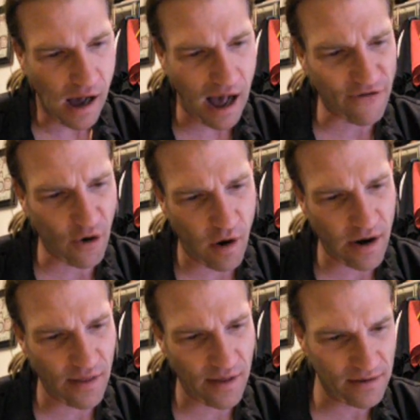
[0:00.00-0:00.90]
Offer
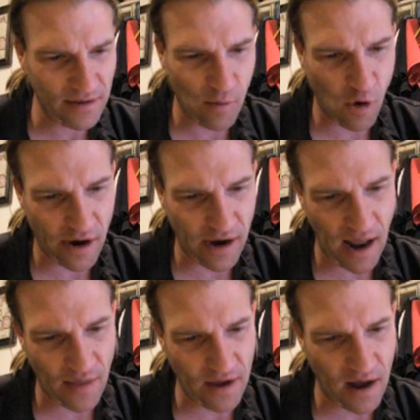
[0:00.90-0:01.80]
one of them in the morning
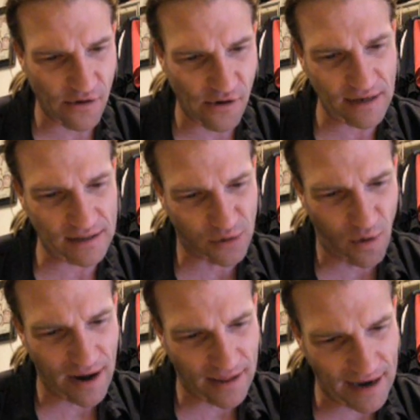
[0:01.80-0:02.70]
and the other at
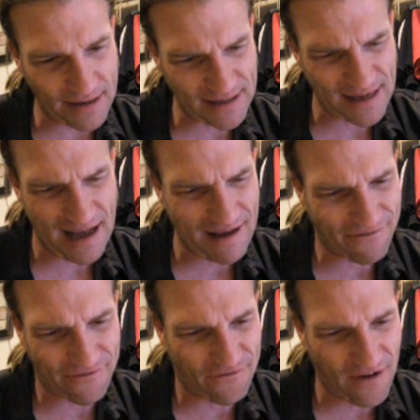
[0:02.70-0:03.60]
twilight. Ah,
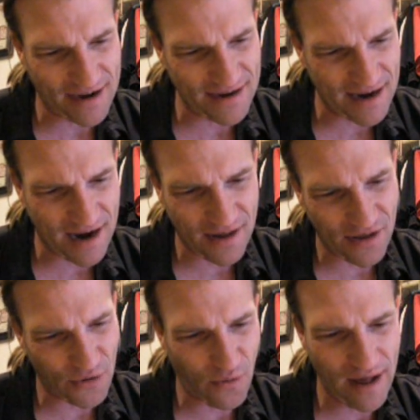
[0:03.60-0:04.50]
fuck, not
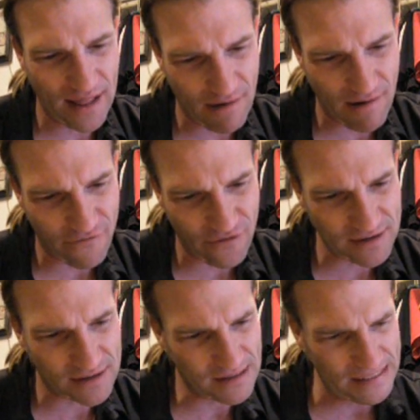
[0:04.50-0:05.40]
another Twilight
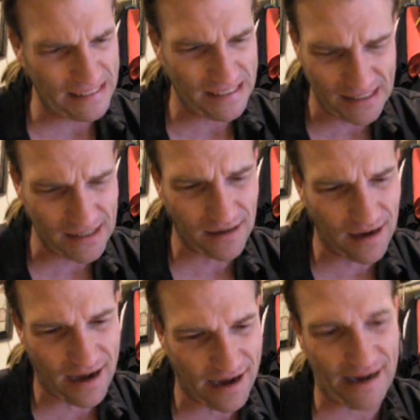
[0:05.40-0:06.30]
reference.
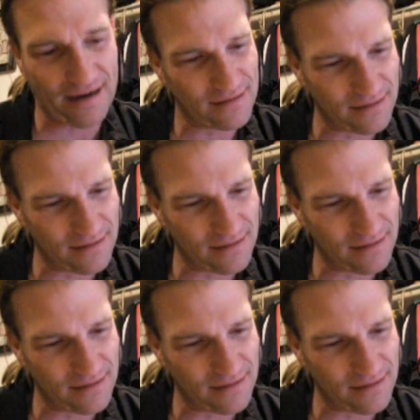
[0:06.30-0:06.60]
God!